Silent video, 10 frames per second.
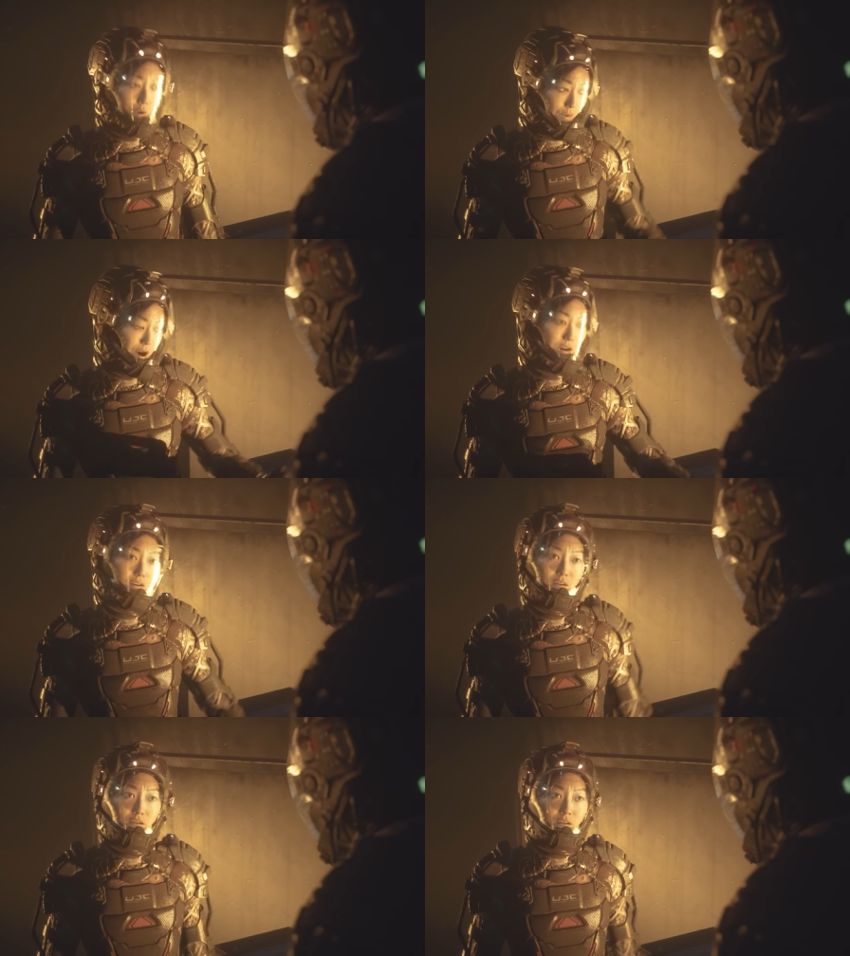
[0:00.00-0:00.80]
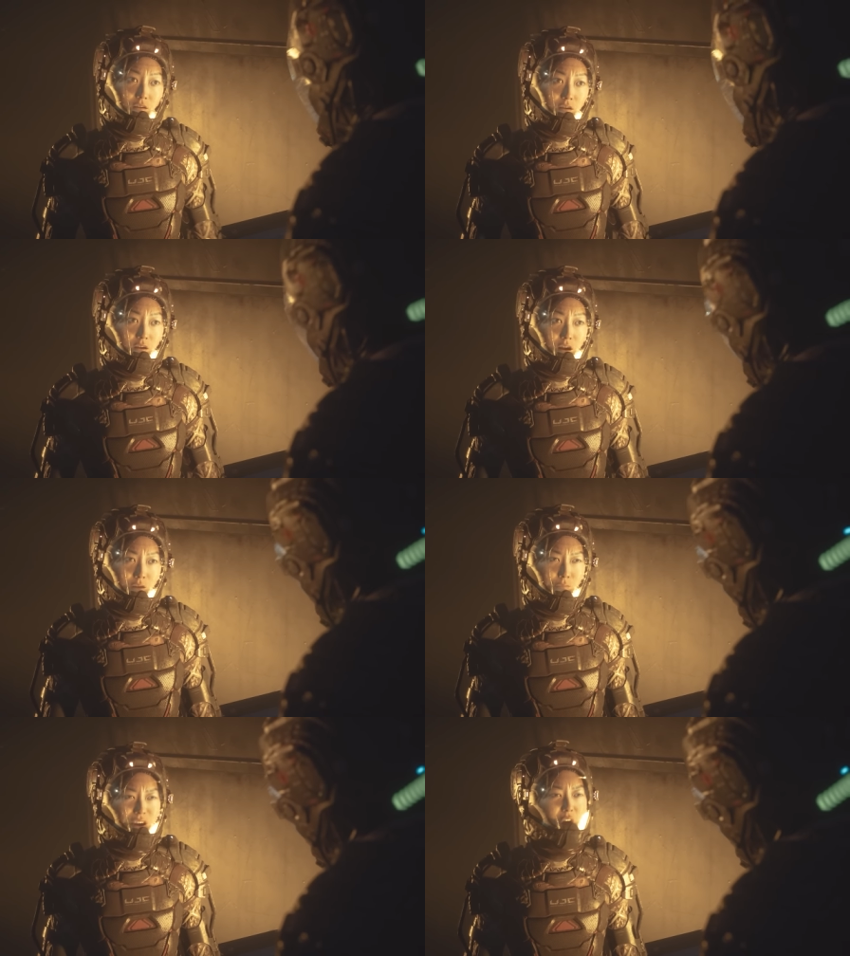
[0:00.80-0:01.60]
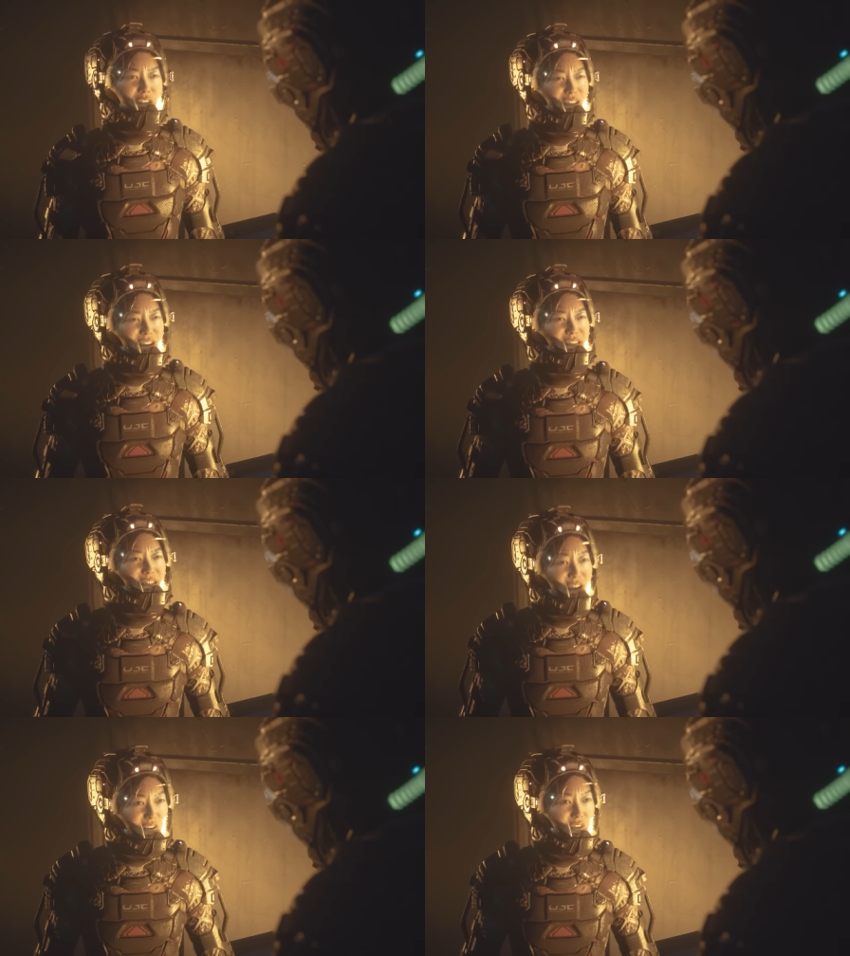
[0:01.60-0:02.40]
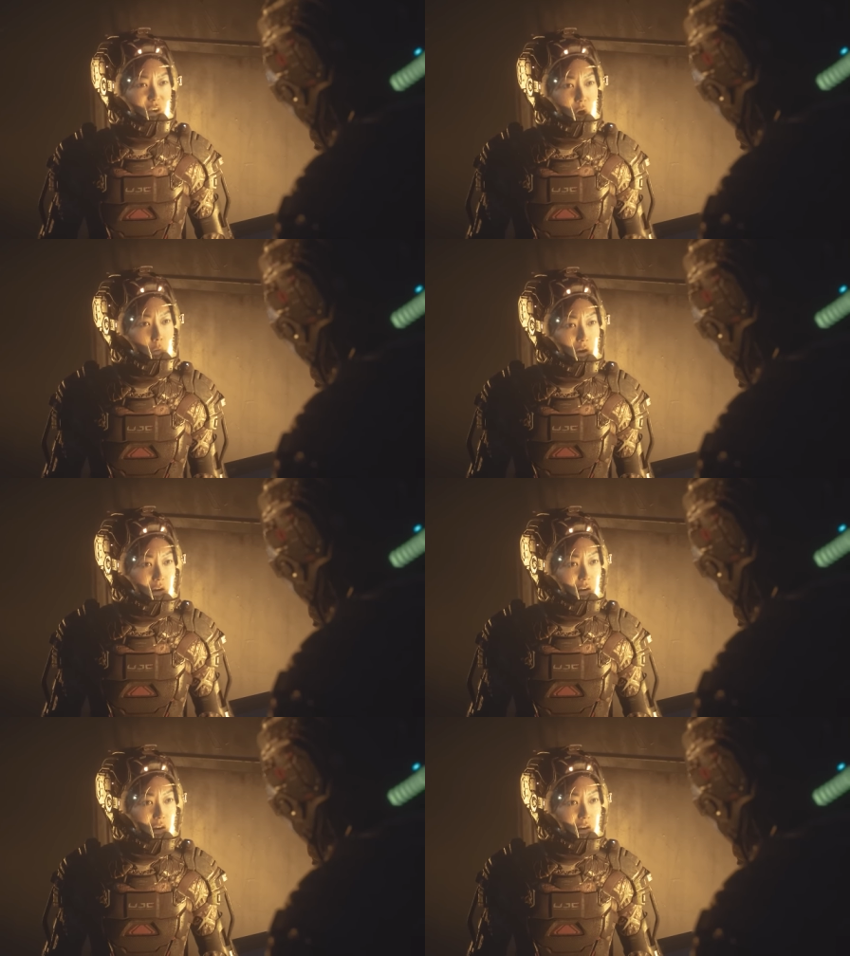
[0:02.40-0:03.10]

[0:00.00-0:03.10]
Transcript: Open it. Why? Because I said so.